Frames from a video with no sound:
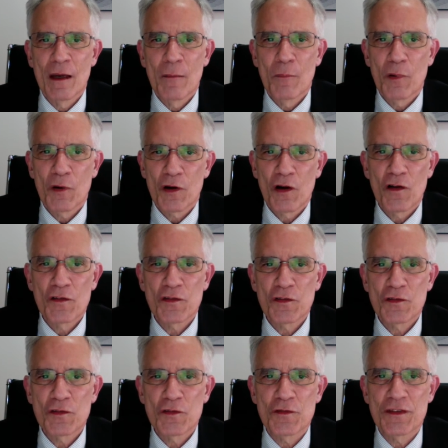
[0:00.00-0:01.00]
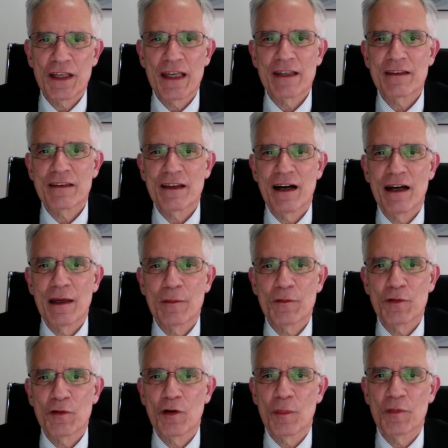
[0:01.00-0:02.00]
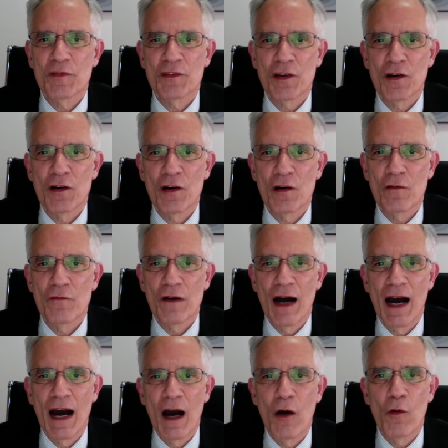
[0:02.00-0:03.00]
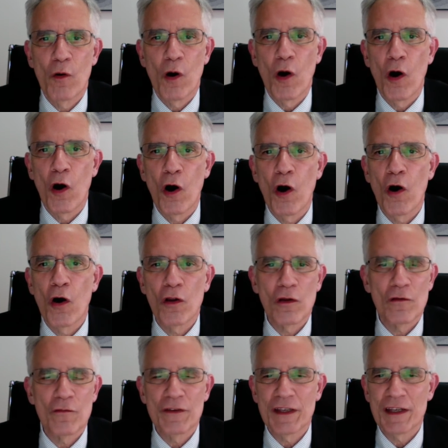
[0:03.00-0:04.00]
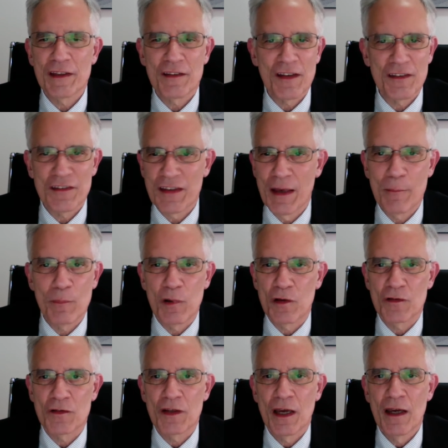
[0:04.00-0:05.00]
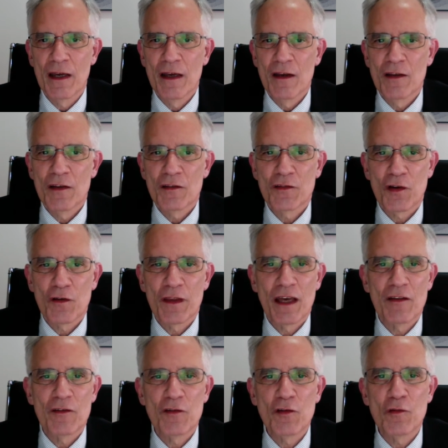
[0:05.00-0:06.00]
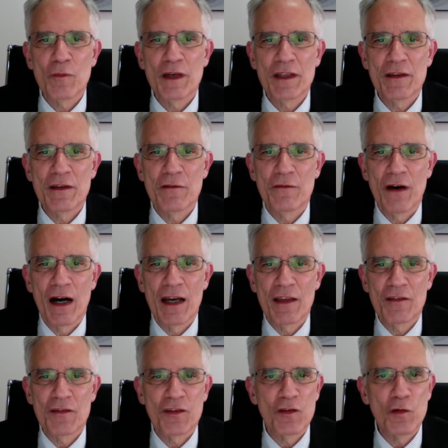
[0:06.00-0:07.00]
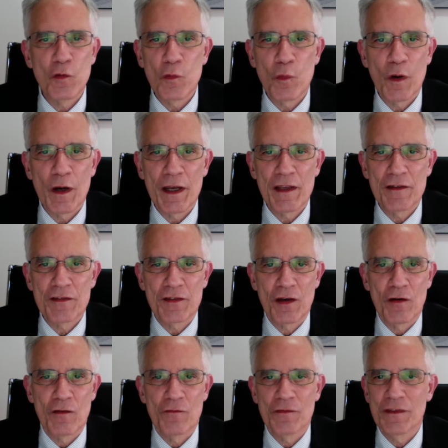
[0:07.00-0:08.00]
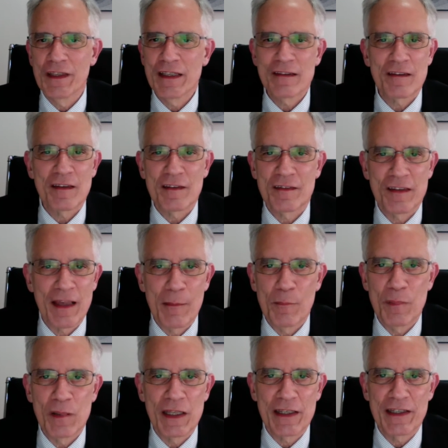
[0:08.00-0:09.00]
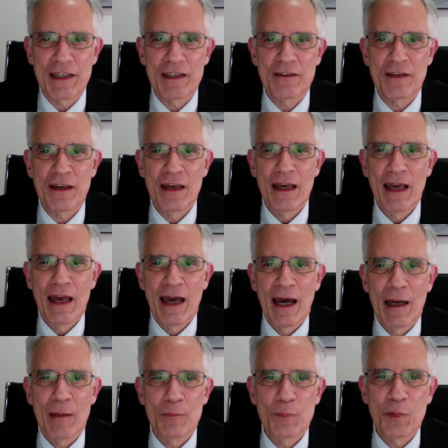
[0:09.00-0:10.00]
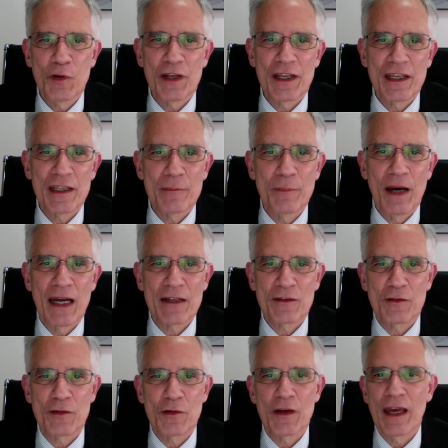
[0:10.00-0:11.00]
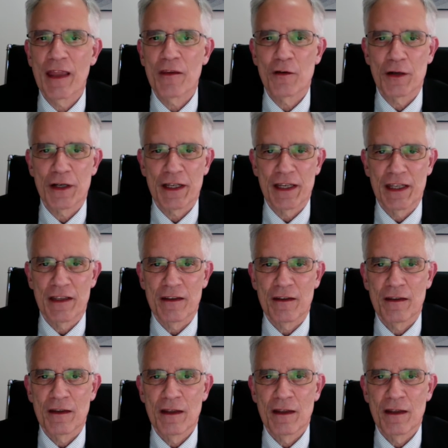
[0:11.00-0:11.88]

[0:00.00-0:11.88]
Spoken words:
but also to take time to observe how all of it is assembled, so that you may devise new ways of disassembling it and putting it back together again,